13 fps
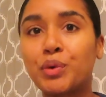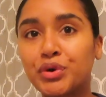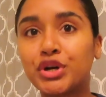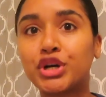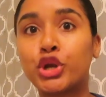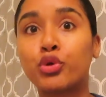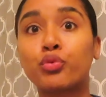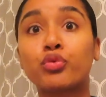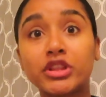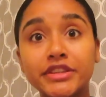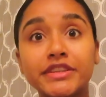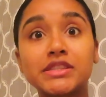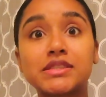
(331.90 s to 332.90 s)
could
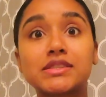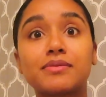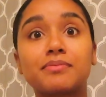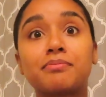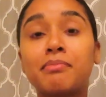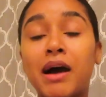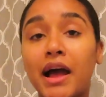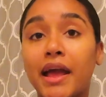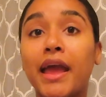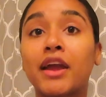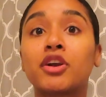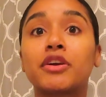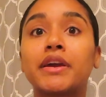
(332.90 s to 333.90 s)
release my
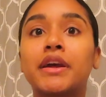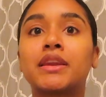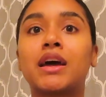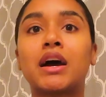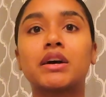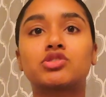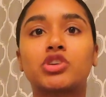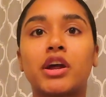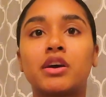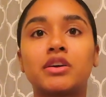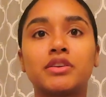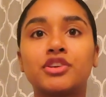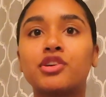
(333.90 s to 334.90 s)
anger and not try
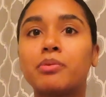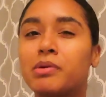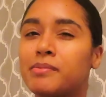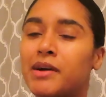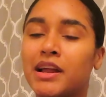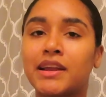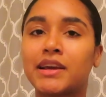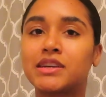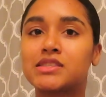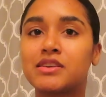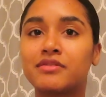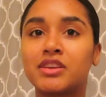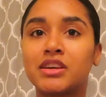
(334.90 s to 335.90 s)
to, put my
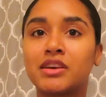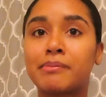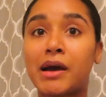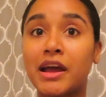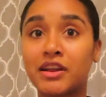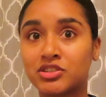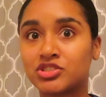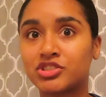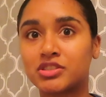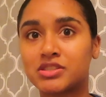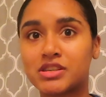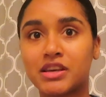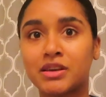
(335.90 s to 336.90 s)
negativity and my energy
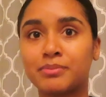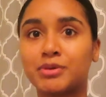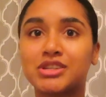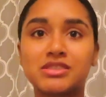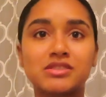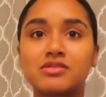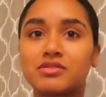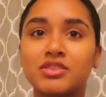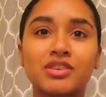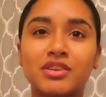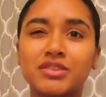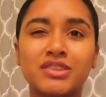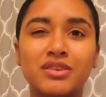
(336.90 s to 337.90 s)
onto him, because, you
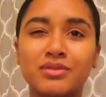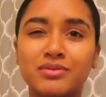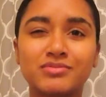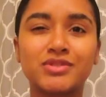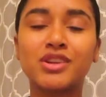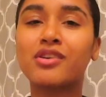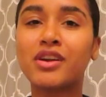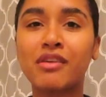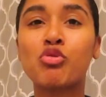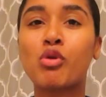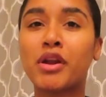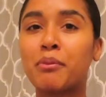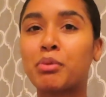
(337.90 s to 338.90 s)
don't ever
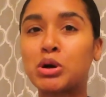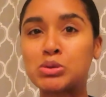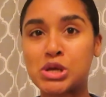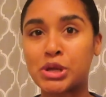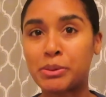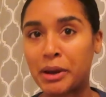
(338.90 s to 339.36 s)
want to impose on your